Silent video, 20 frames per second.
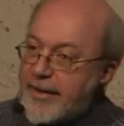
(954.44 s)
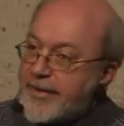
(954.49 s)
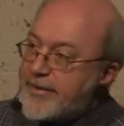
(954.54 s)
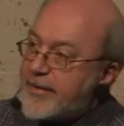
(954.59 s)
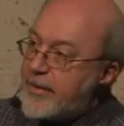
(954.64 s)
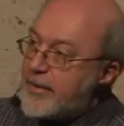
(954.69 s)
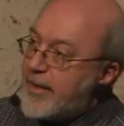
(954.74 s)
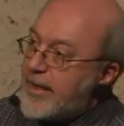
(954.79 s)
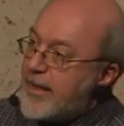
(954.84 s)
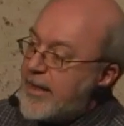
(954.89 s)
is
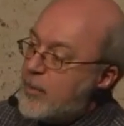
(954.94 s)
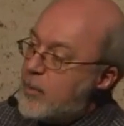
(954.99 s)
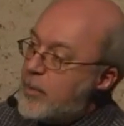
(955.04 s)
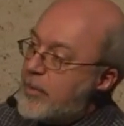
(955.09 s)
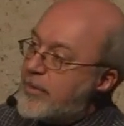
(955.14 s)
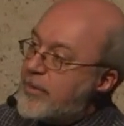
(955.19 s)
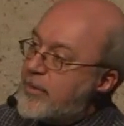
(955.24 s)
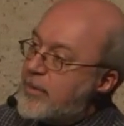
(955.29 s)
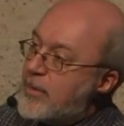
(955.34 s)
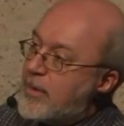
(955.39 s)
that he
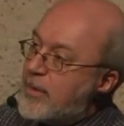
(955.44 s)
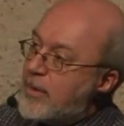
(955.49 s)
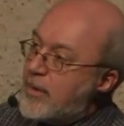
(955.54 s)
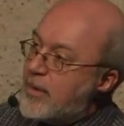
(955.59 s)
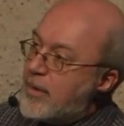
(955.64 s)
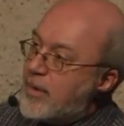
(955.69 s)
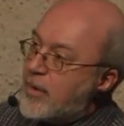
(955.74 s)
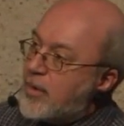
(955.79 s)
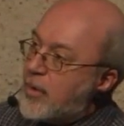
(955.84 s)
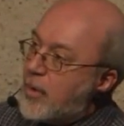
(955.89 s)
would
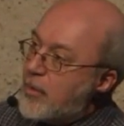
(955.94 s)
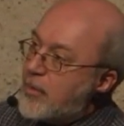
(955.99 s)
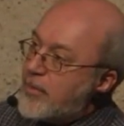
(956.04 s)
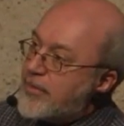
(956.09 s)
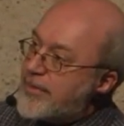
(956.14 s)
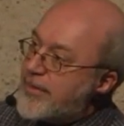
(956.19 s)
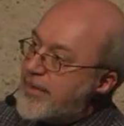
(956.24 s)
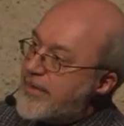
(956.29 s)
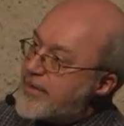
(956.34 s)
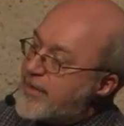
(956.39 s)
go
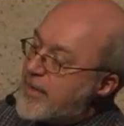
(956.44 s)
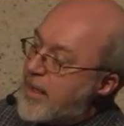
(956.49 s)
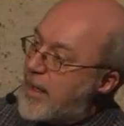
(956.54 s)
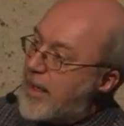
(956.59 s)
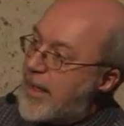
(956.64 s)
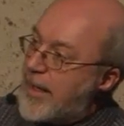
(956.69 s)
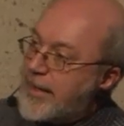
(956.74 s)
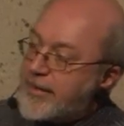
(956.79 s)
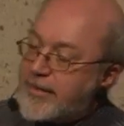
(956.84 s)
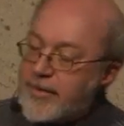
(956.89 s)
to the
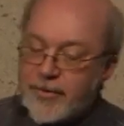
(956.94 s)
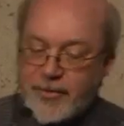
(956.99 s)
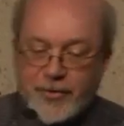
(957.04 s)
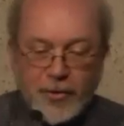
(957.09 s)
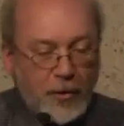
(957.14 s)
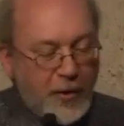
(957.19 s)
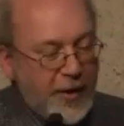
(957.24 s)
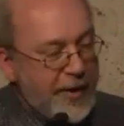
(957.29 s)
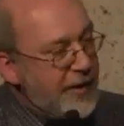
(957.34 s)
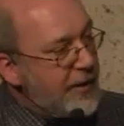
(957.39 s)
sky to
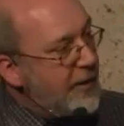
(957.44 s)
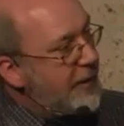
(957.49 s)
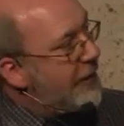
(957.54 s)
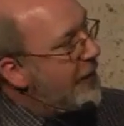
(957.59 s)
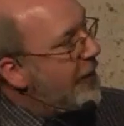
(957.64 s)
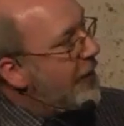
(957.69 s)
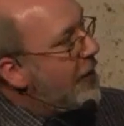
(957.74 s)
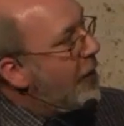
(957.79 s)
join the